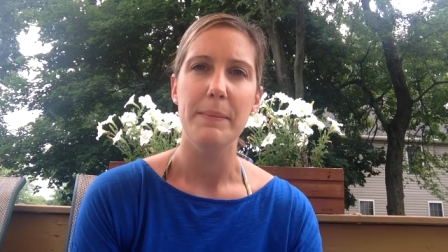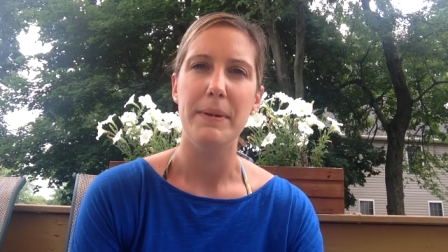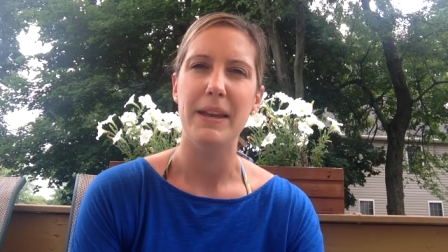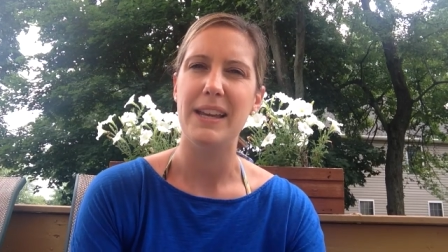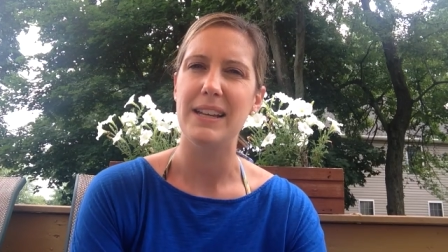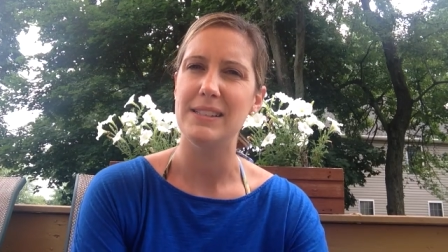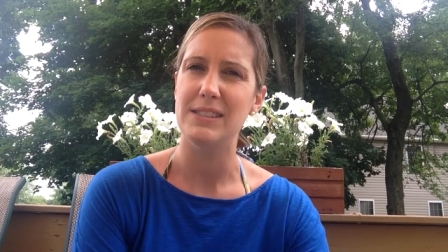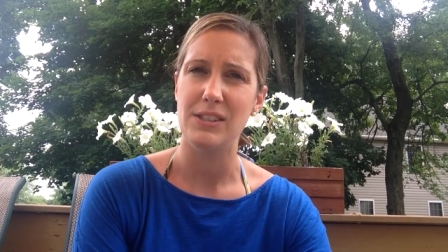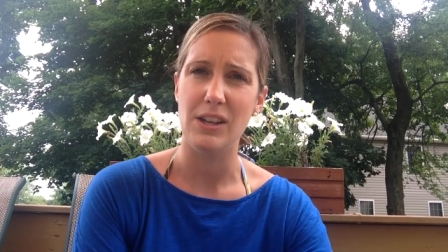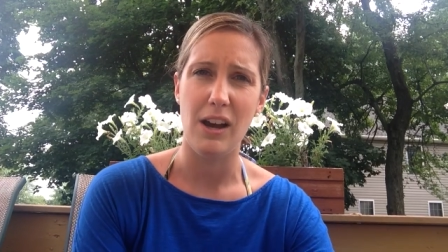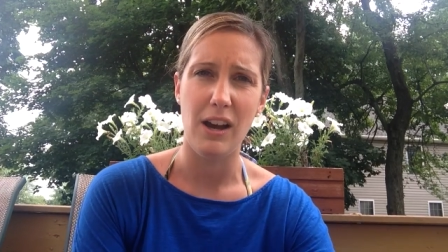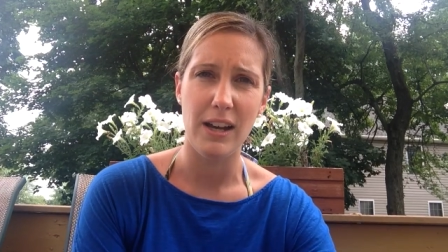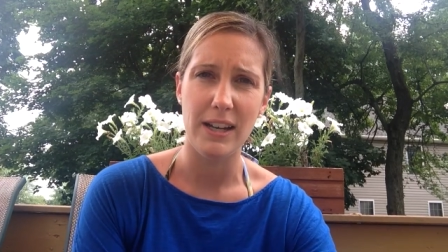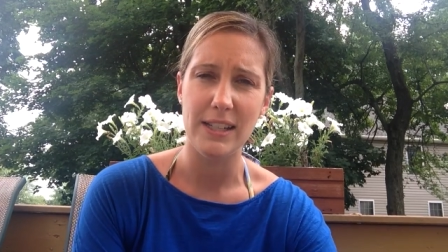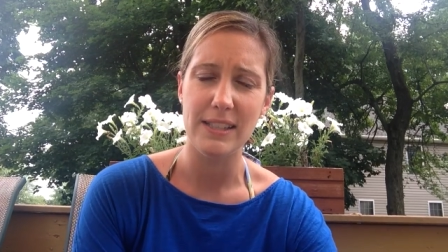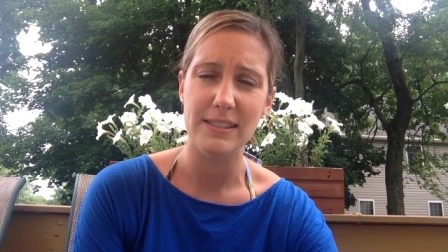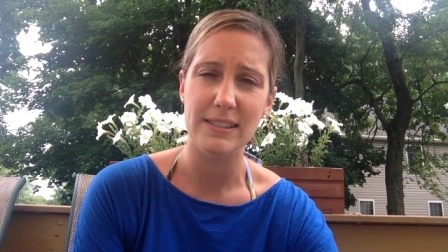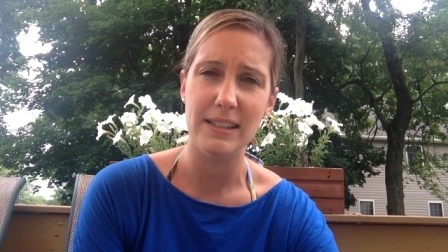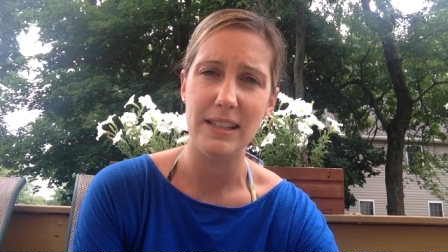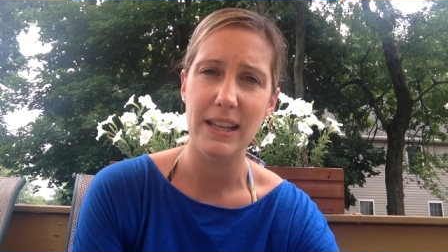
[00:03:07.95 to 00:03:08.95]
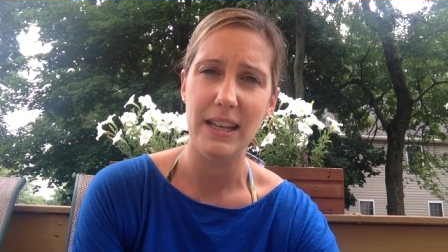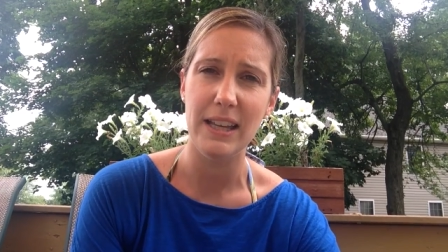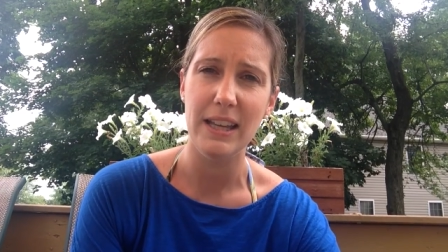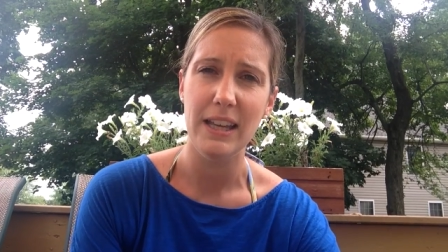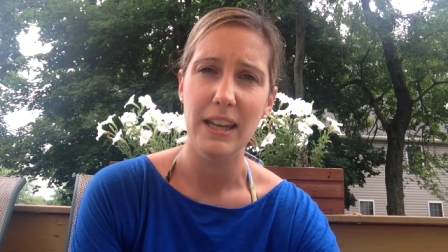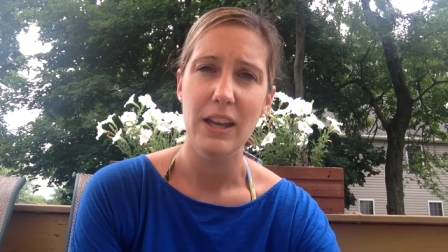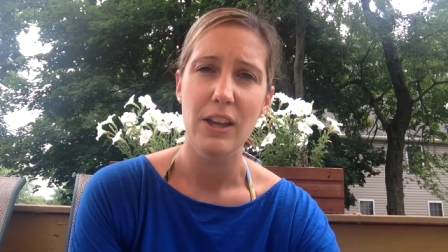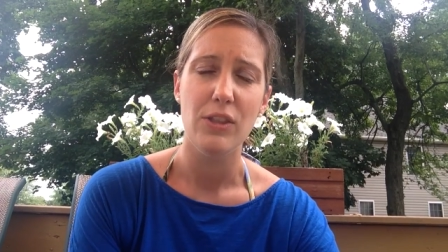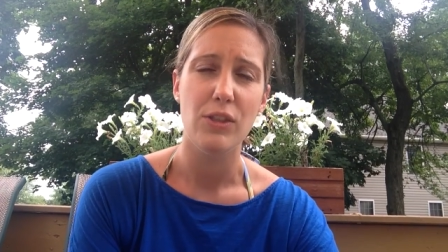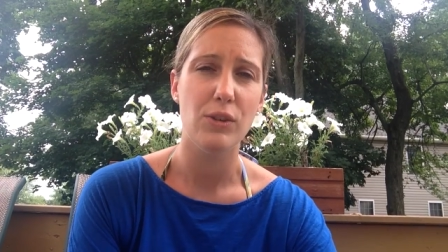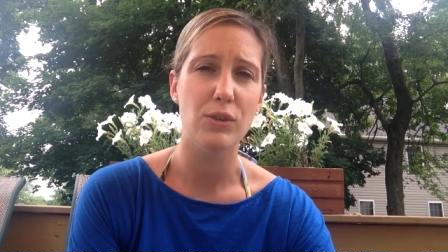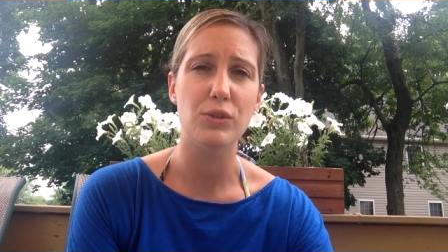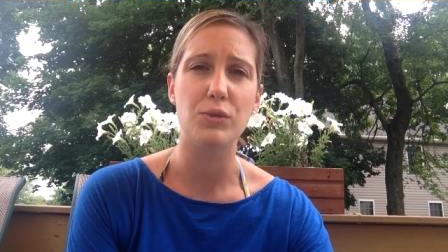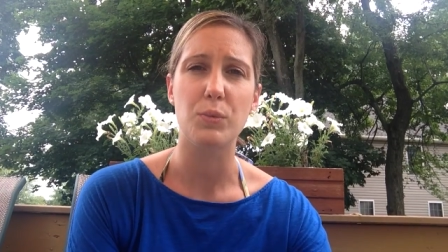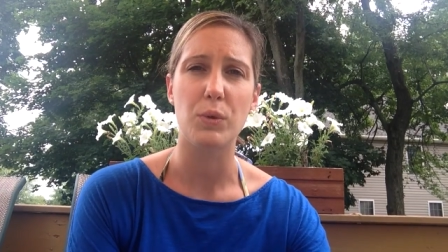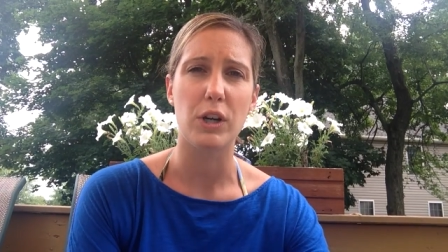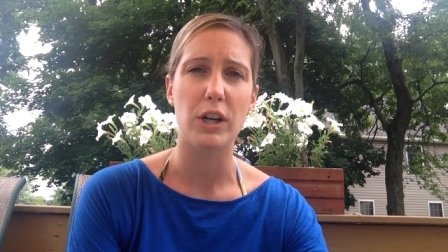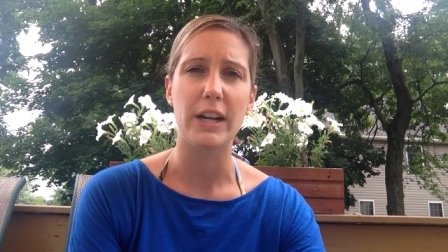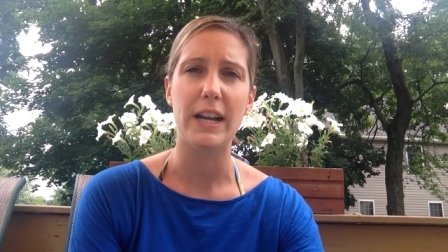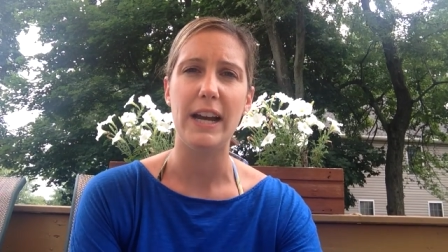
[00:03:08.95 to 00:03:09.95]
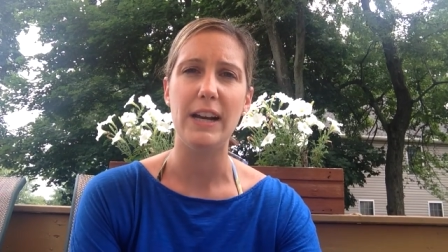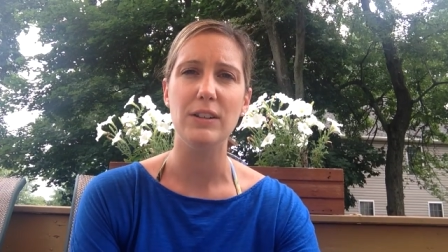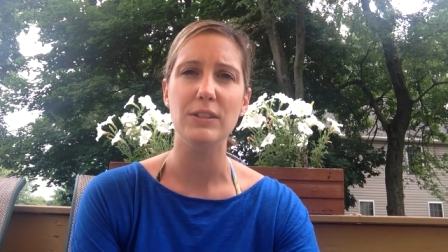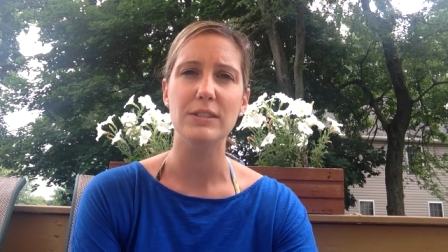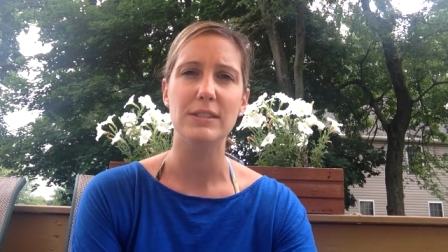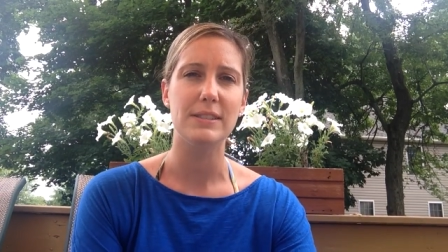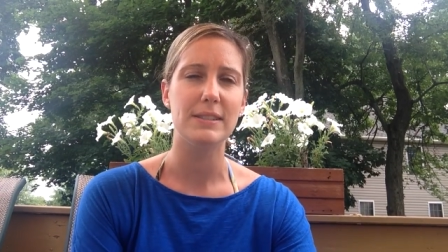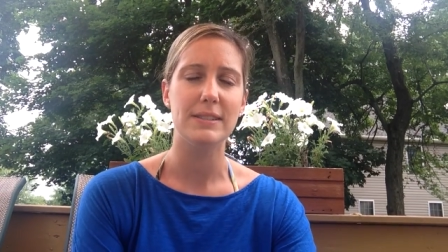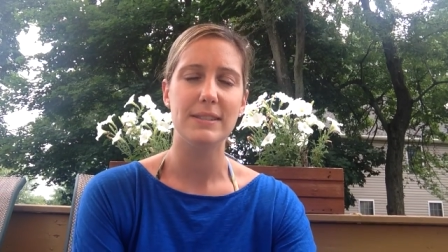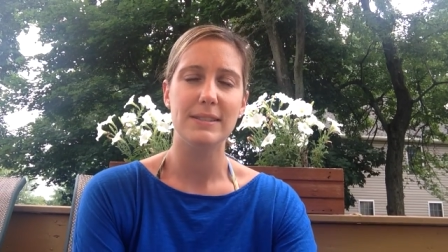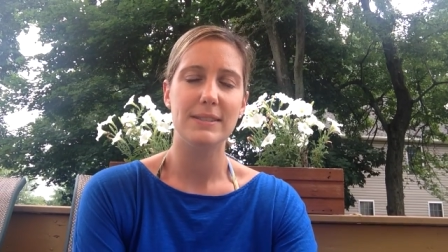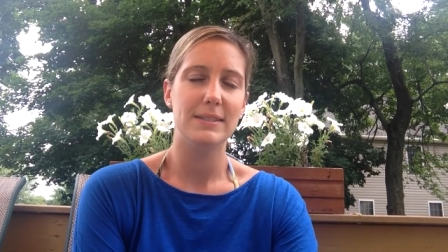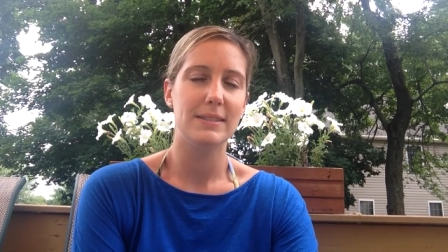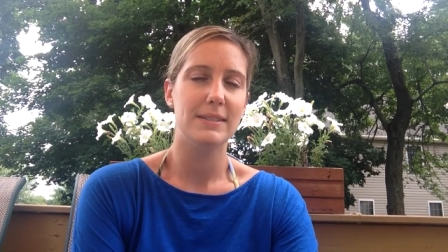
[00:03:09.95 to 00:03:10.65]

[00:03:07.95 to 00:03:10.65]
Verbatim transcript: because honestly, those workouts,